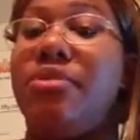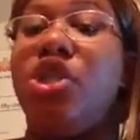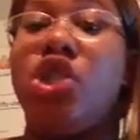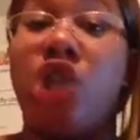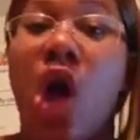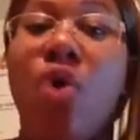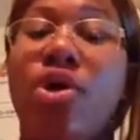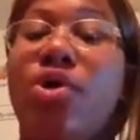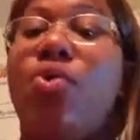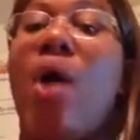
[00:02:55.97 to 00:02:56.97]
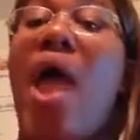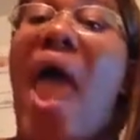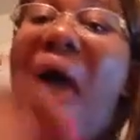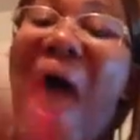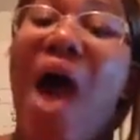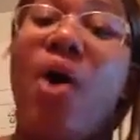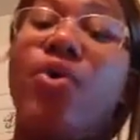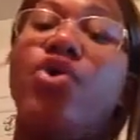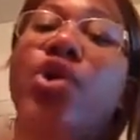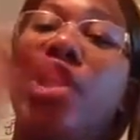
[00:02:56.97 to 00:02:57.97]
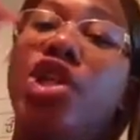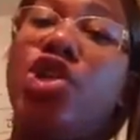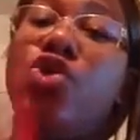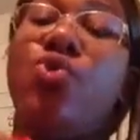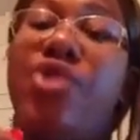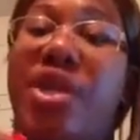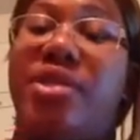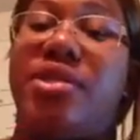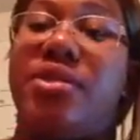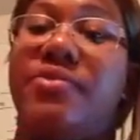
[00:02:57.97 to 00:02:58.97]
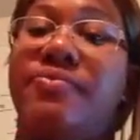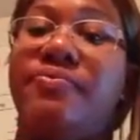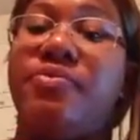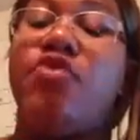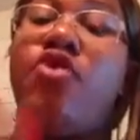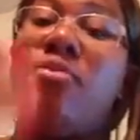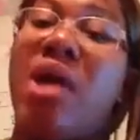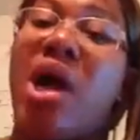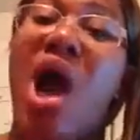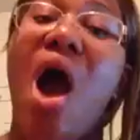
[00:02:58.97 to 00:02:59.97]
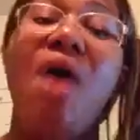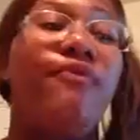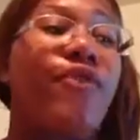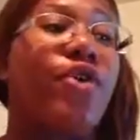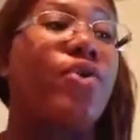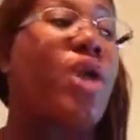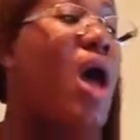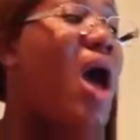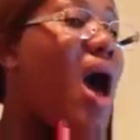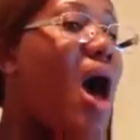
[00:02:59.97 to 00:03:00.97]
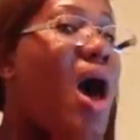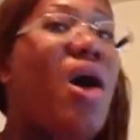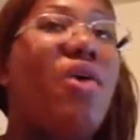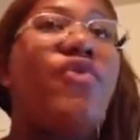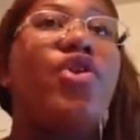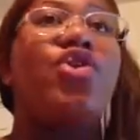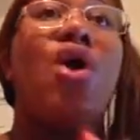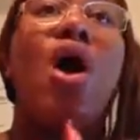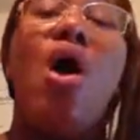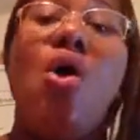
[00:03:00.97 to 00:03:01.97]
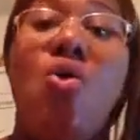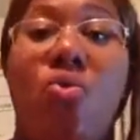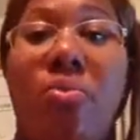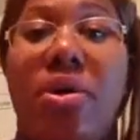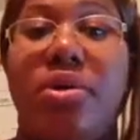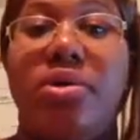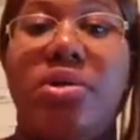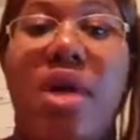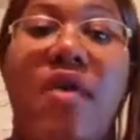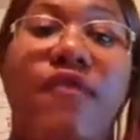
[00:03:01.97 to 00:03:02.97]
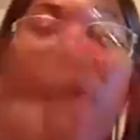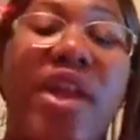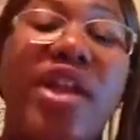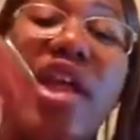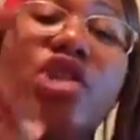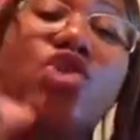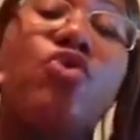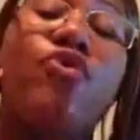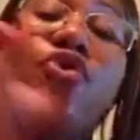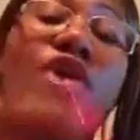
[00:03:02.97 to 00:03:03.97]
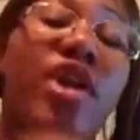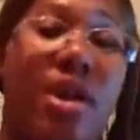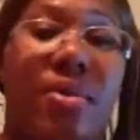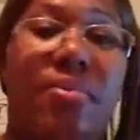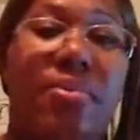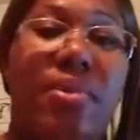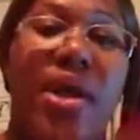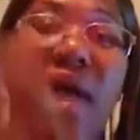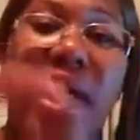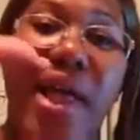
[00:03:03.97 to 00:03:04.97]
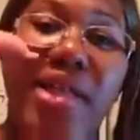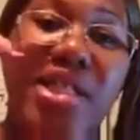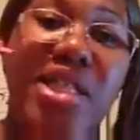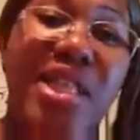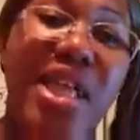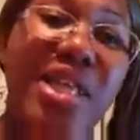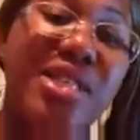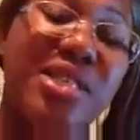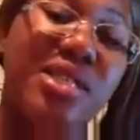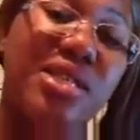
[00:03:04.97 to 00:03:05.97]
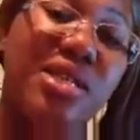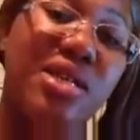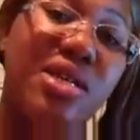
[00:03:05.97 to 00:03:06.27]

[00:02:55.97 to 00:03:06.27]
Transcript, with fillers: Show you how you can do this from the comfort of your home. Financial freedom is this